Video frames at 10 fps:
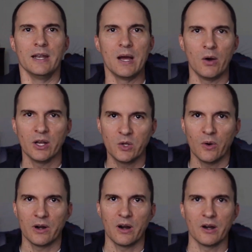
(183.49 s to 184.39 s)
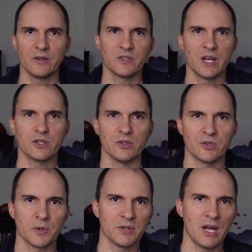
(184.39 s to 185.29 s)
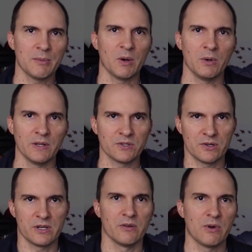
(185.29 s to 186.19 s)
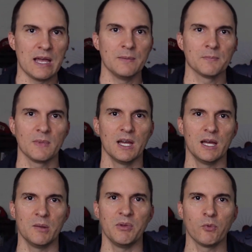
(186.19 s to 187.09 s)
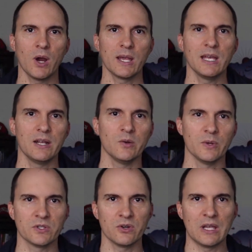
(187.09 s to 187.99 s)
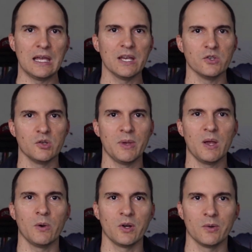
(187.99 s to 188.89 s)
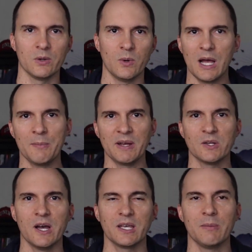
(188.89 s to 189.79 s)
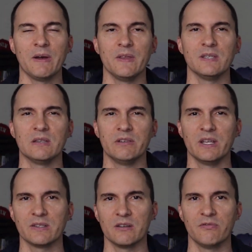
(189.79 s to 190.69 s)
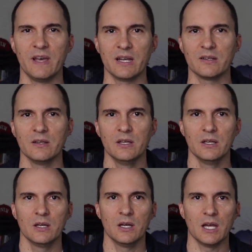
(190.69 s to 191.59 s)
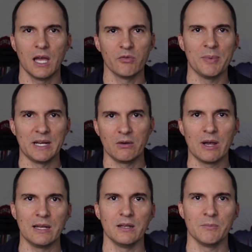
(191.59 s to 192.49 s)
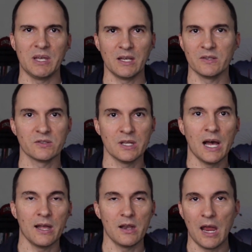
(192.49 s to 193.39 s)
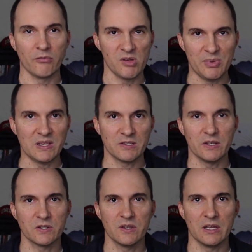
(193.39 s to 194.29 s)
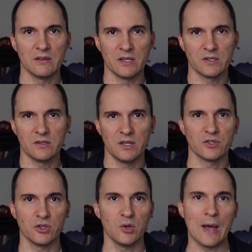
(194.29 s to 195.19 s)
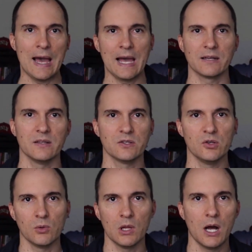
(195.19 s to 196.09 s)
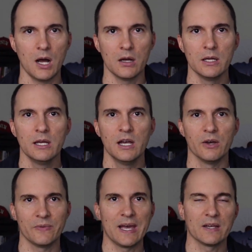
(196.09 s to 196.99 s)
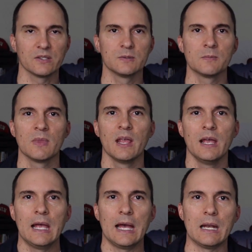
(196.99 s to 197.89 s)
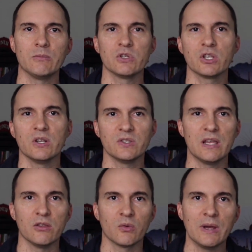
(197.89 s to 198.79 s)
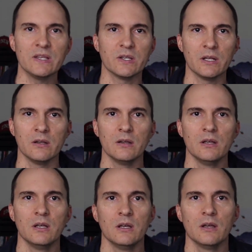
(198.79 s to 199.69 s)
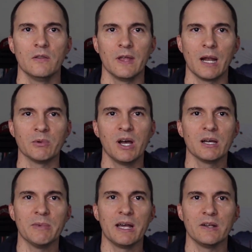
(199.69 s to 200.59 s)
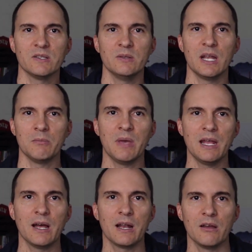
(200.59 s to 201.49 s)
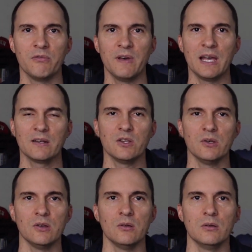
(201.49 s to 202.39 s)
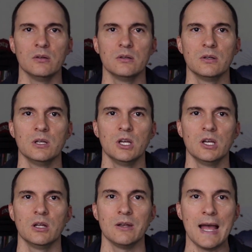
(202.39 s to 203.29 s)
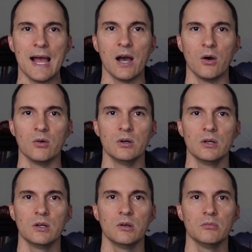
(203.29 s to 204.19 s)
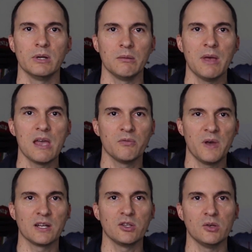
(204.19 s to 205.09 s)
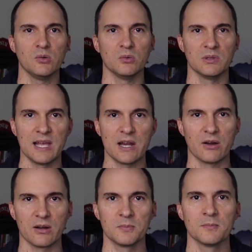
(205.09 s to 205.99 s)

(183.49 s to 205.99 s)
Now on to our, our discussion. So we're gonna talk about what is CIRCA, right? Uh, and before I get into what CIRCA is, you may wonder, well, why am I talking about this if it doesn't affect uh, everybody, right? Because it's not every business that this, this new act, this new law affects. And I'm just going to say that the reason that I'm talking about is that it may not affect you now, but it may affect you later.